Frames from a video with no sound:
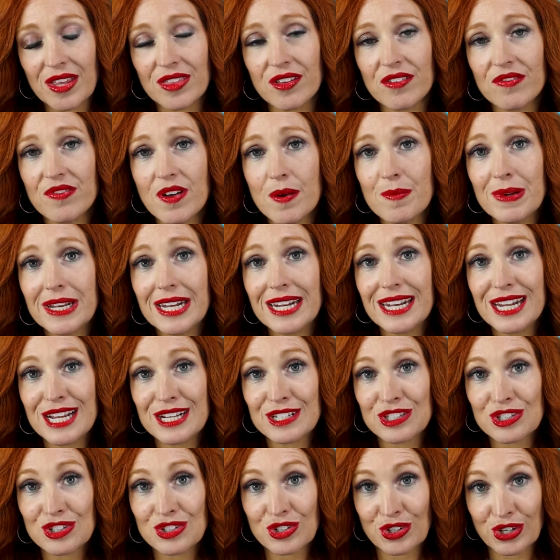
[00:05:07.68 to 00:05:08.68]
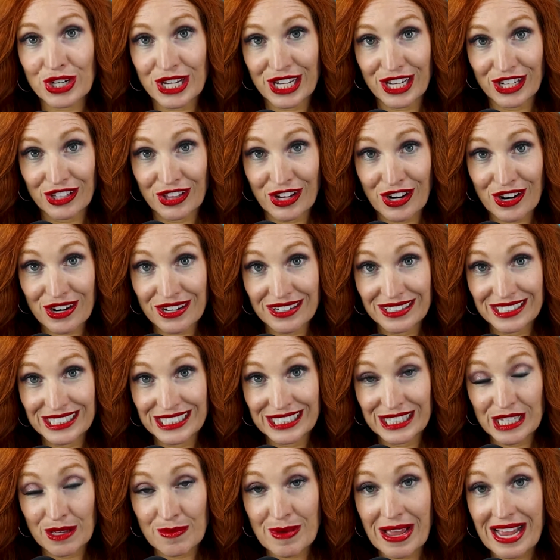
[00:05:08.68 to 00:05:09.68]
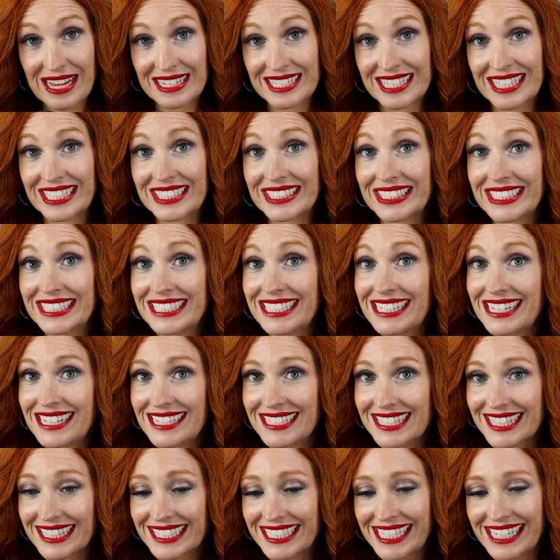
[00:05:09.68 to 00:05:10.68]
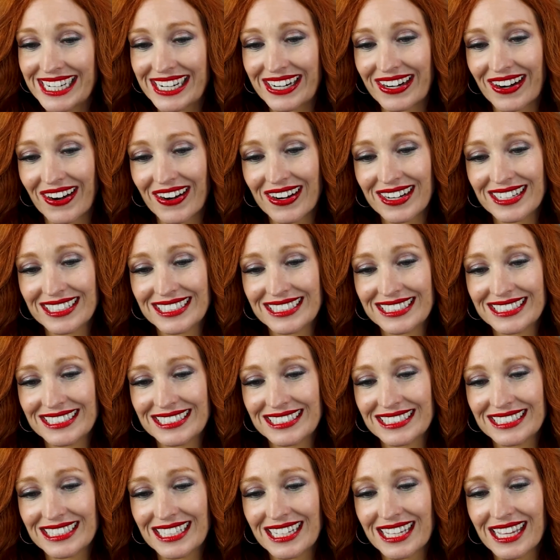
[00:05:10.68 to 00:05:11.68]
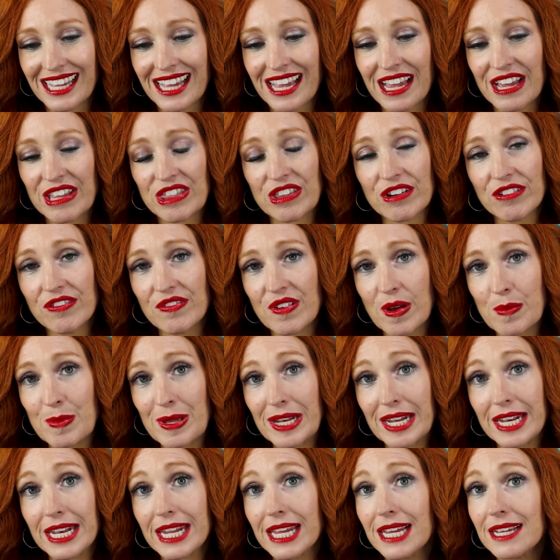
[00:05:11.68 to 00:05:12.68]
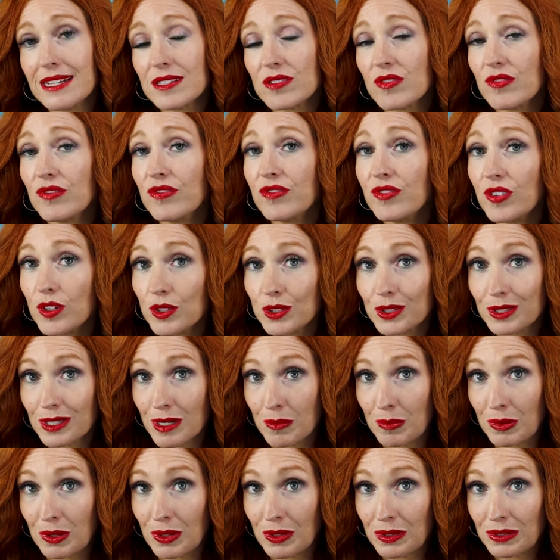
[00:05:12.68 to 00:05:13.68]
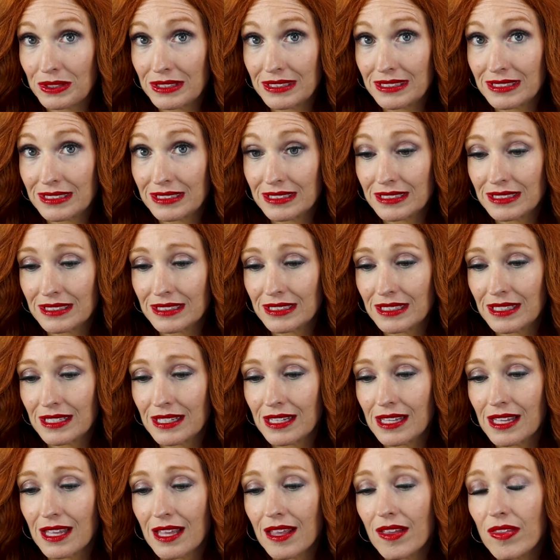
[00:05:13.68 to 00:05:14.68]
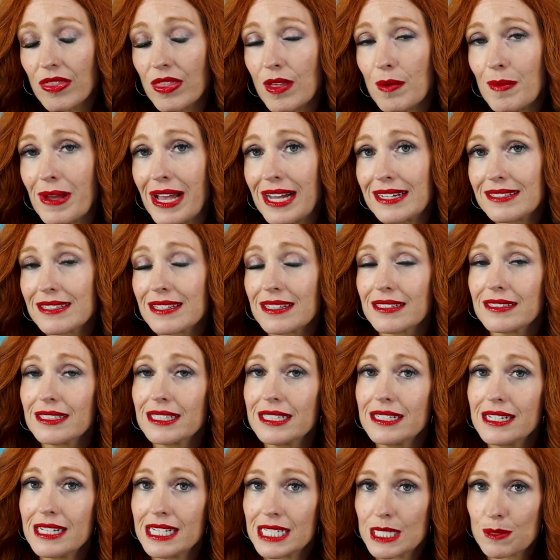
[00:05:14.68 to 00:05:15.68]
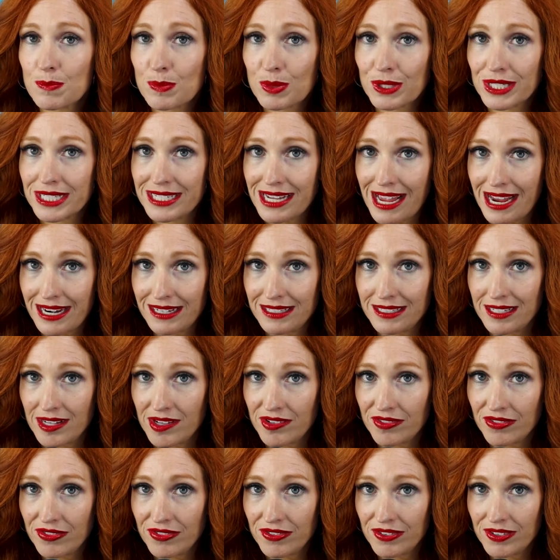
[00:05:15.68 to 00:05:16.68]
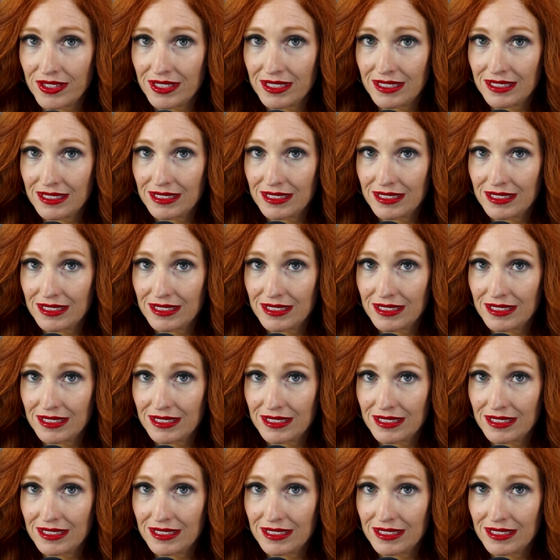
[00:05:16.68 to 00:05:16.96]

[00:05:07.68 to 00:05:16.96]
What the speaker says: The feminine is circular. The masculine is linear. The feminine is vulnerable. The masculine is protective.